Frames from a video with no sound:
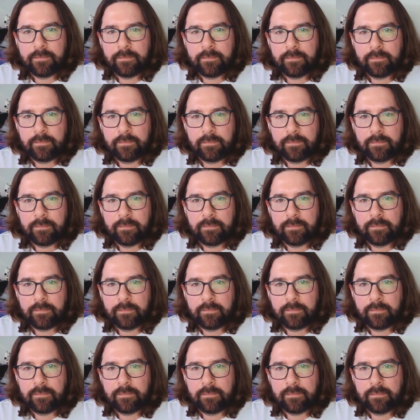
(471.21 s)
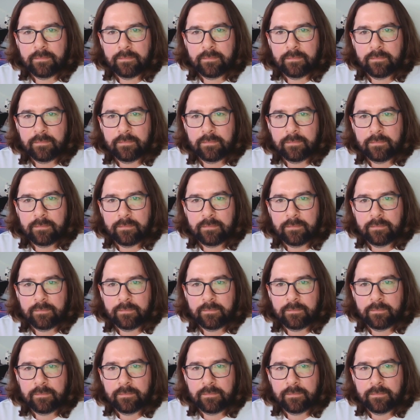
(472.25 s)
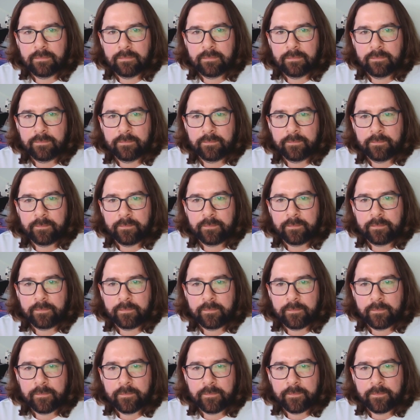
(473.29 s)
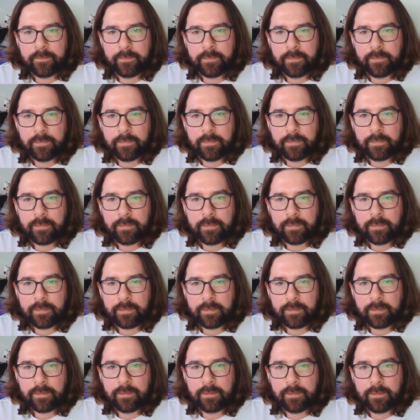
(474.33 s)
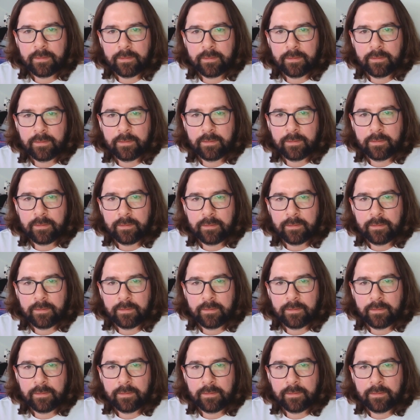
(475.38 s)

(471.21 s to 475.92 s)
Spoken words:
No words are spoken by the person on screen.